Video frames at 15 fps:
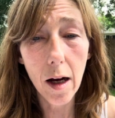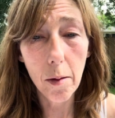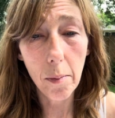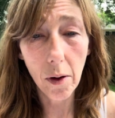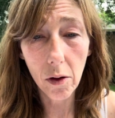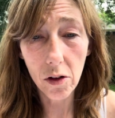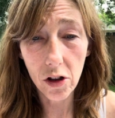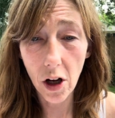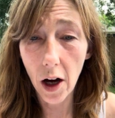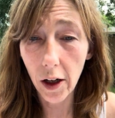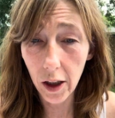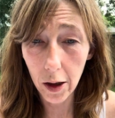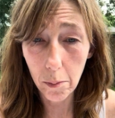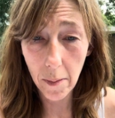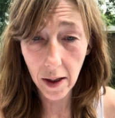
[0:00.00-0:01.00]
about
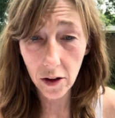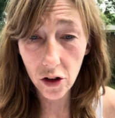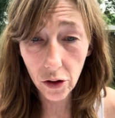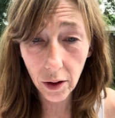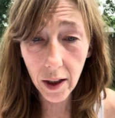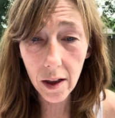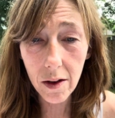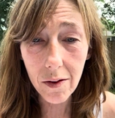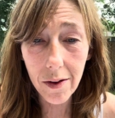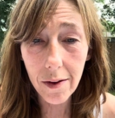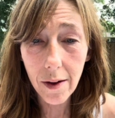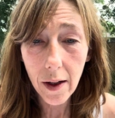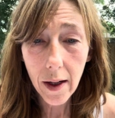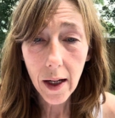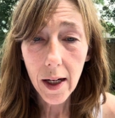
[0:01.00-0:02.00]
documentaries
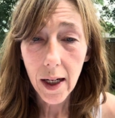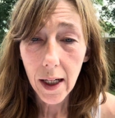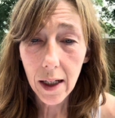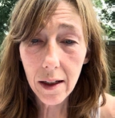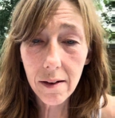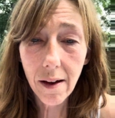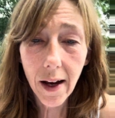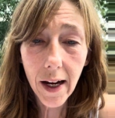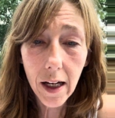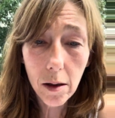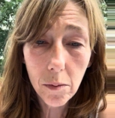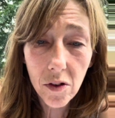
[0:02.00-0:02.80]
is I am